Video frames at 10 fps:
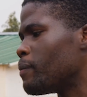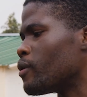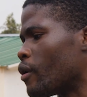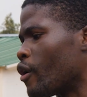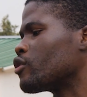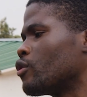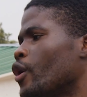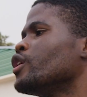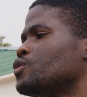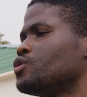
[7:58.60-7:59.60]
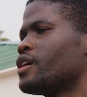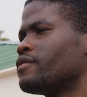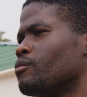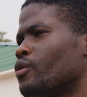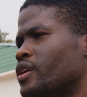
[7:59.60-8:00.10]
people are not going to
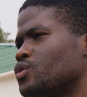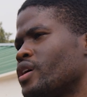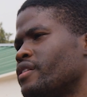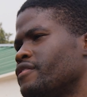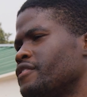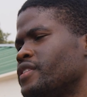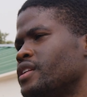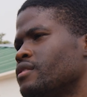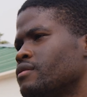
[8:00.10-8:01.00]
travel more than 215.